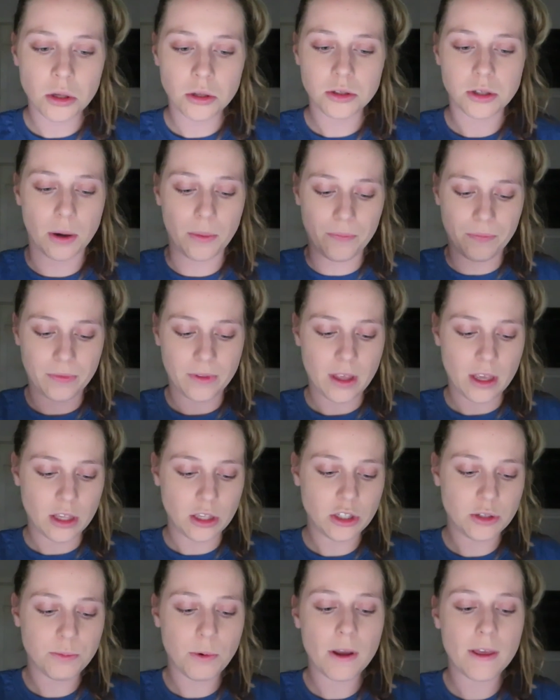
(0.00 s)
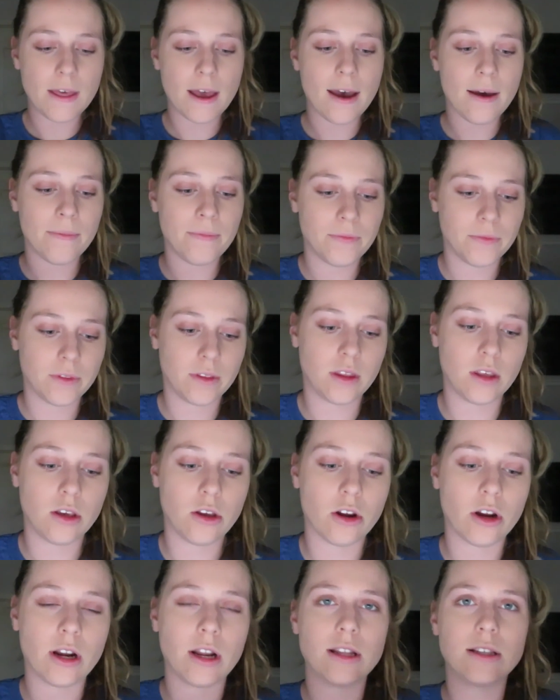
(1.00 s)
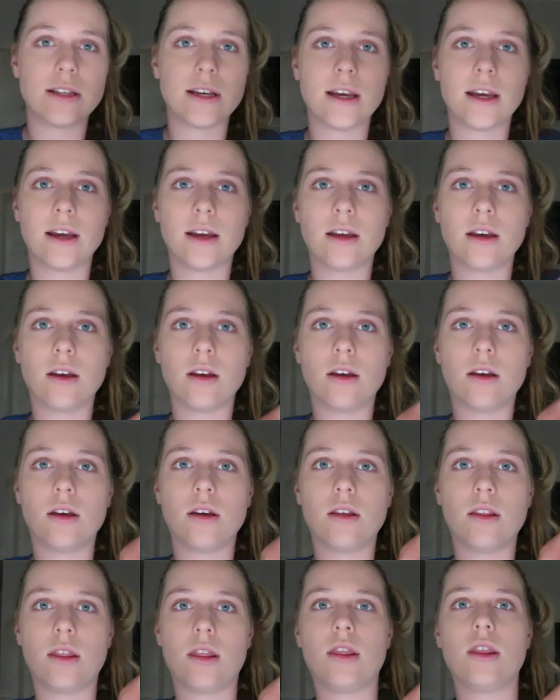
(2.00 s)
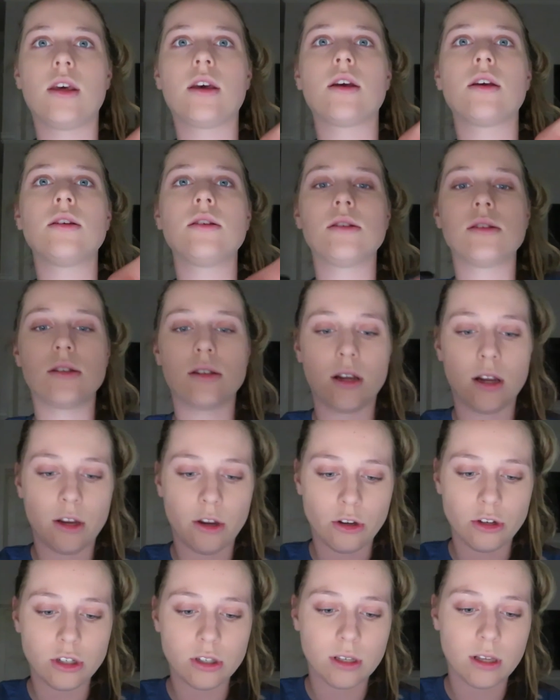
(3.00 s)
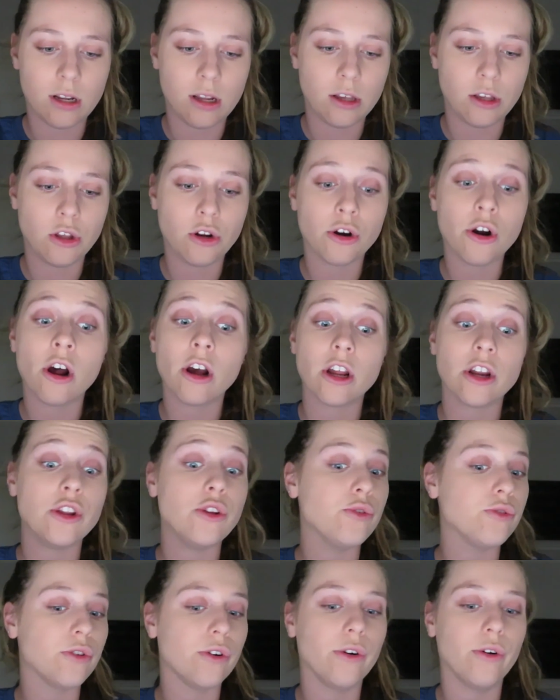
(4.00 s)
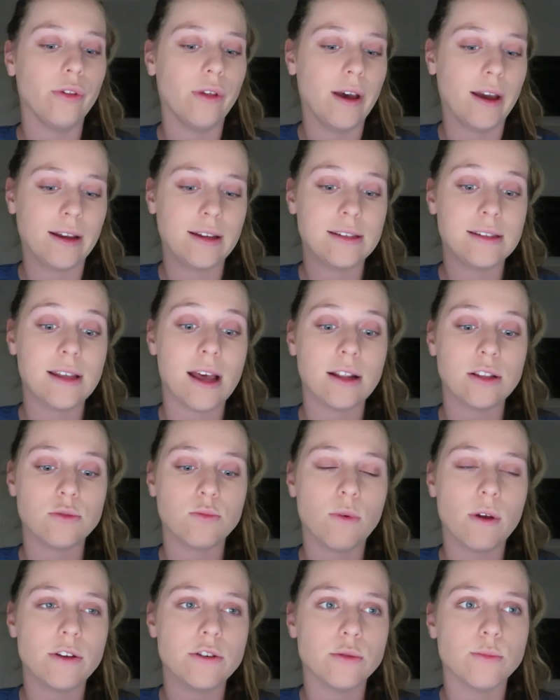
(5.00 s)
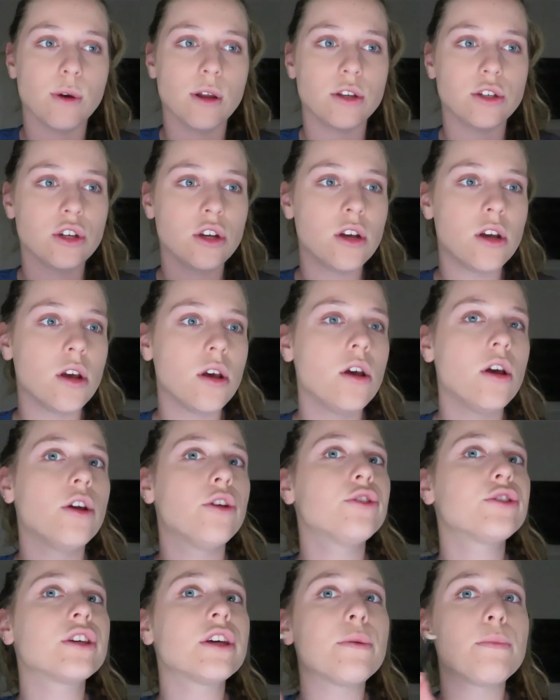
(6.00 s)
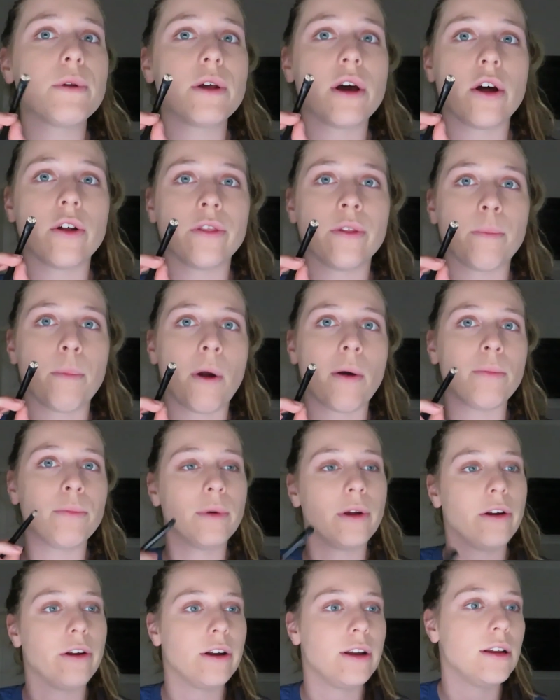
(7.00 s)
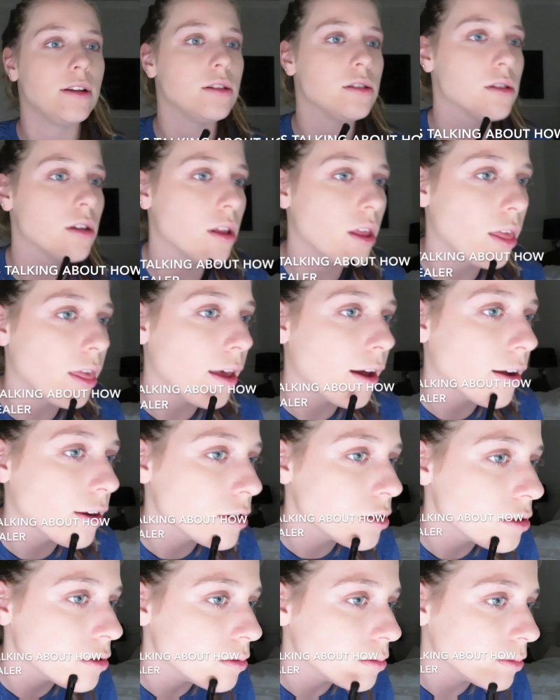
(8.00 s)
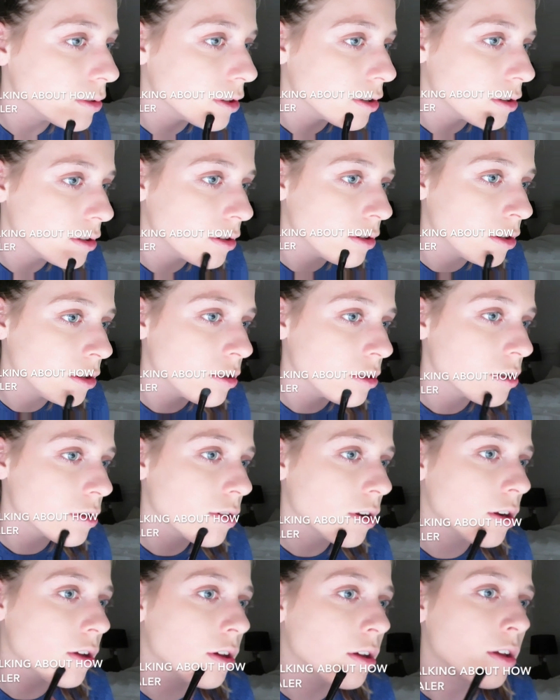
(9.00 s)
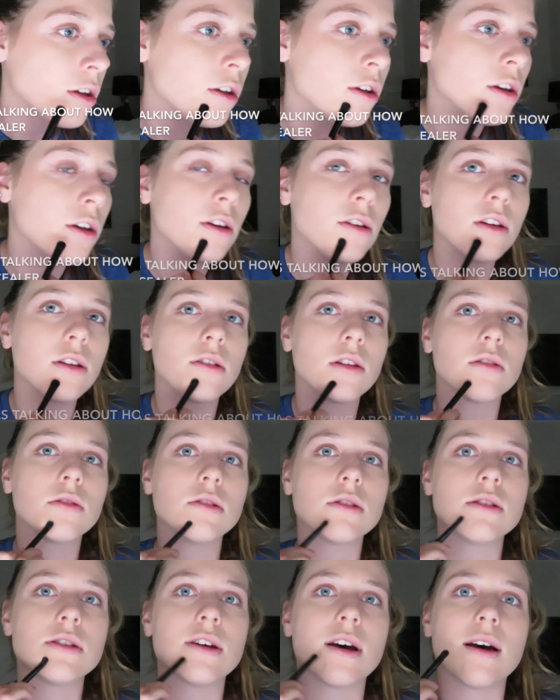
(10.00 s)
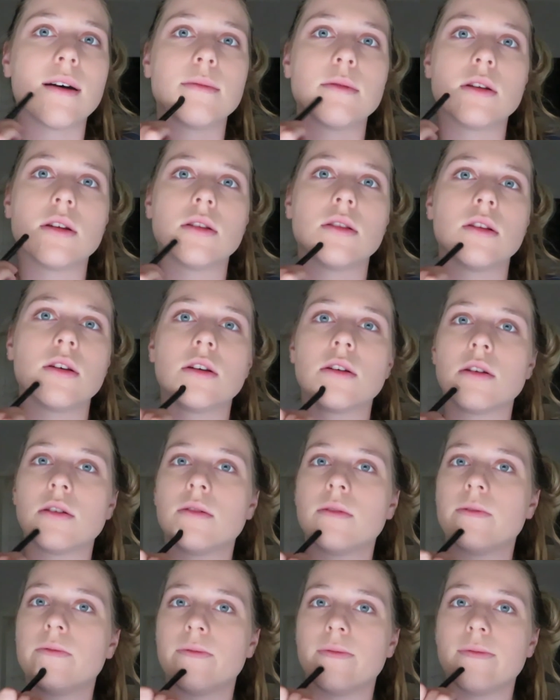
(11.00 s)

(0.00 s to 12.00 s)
So you spray that, you're gonna take this and you're not gonna use all that because that's way too much. You're just gonna put it on the problem areas that you want, and you just kind of dab it in there.